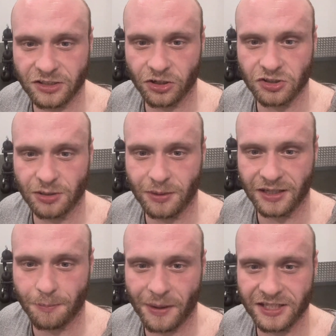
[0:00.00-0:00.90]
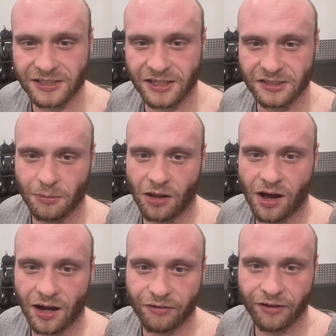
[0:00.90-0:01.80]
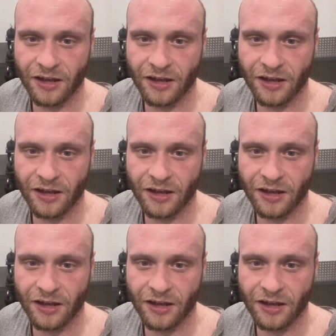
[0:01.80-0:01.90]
costing me the best years of my life,